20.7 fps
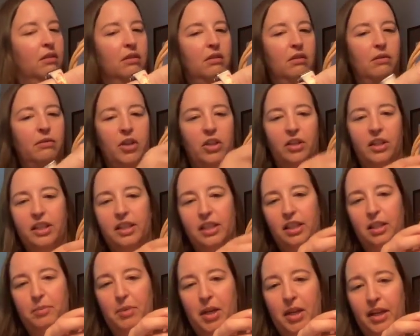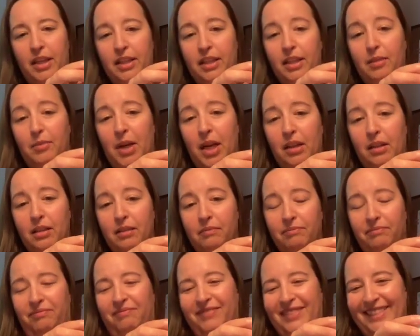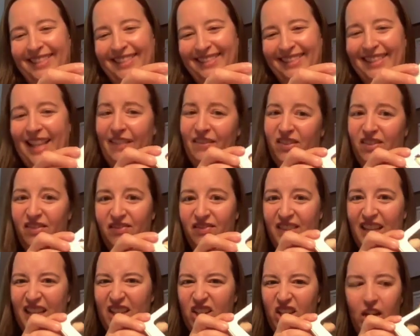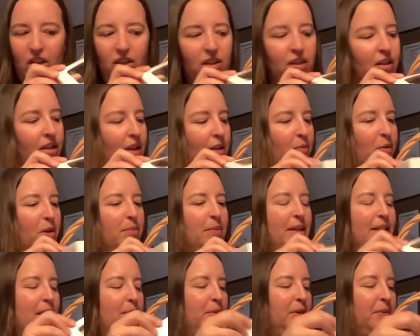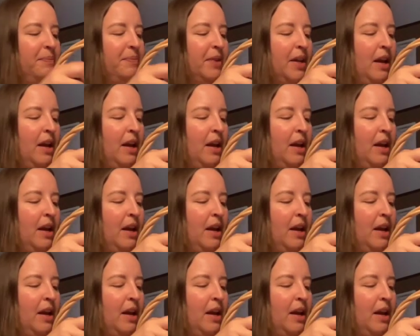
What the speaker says: originally 6 Buckeyes in the box. I shared them with my table.